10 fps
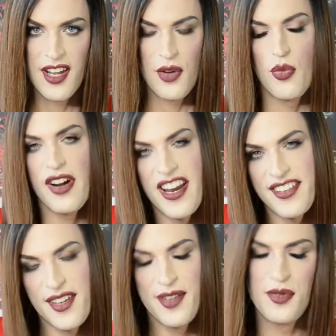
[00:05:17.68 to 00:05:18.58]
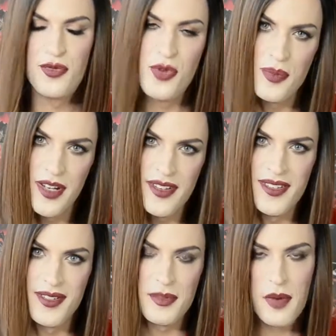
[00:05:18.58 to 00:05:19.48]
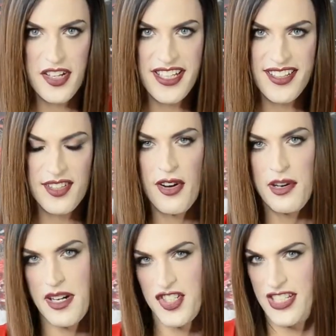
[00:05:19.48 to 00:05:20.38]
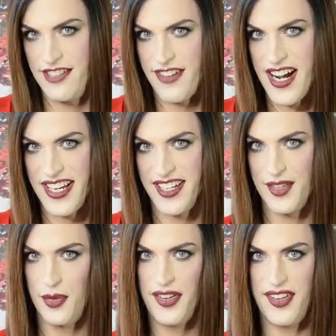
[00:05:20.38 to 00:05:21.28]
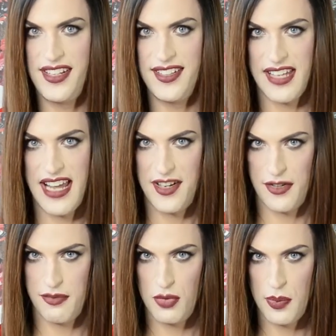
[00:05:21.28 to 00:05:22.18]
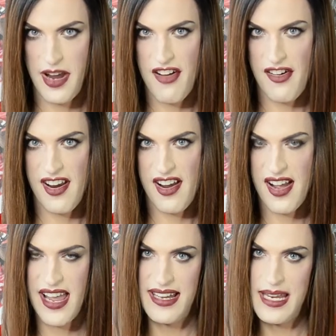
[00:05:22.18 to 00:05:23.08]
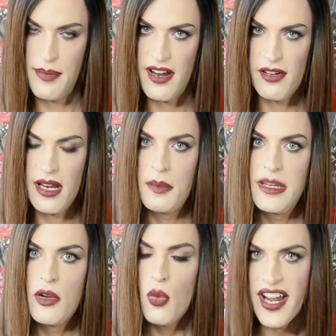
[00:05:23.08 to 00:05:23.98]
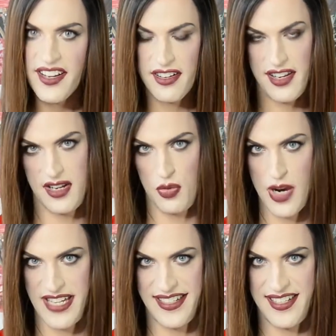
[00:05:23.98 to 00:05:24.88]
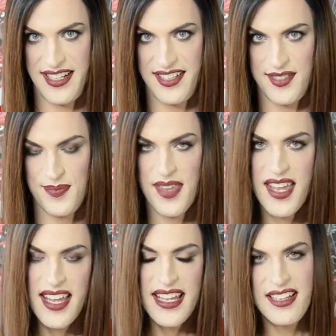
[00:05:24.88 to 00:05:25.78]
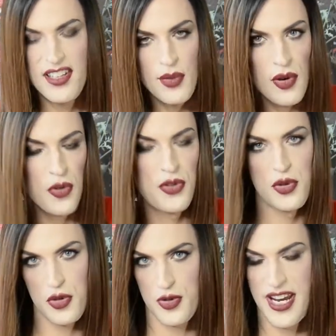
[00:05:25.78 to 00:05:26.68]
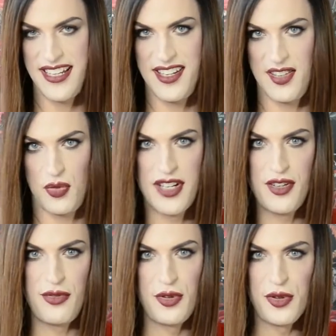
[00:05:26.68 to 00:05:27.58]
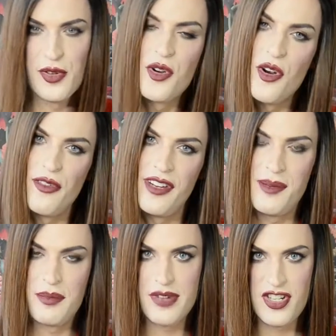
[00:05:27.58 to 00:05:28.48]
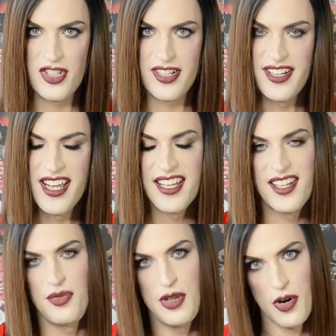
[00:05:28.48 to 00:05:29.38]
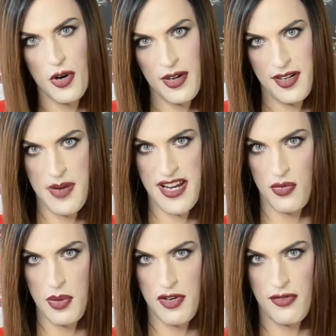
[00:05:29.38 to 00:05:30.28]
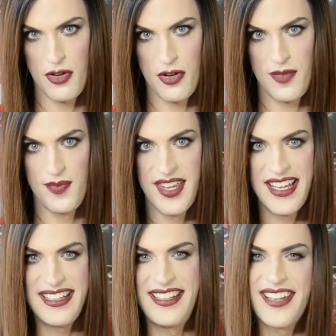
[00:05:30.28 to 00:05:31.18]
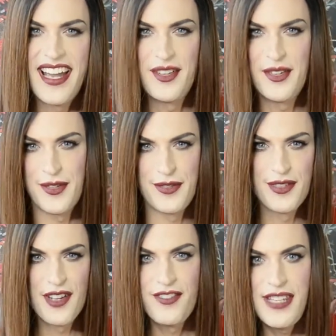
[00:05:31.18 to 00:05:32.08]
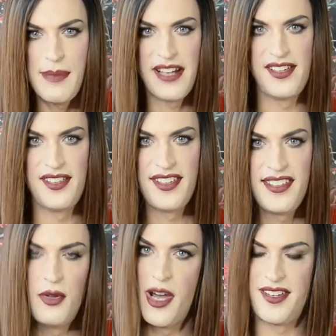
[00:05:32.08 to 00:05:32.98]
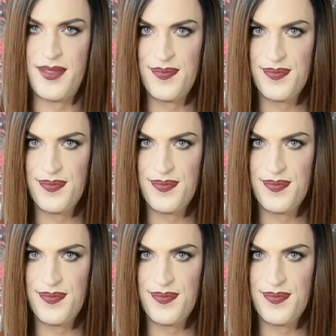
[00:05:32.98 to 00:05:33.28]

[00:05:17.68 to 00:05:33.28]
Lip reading: Whereas the woman's body is very much defined, with this kind of boob area and hip area being wider than the waist size. This will also create this wonderful curvy impression that we all admire women for, this kind of female silhouette.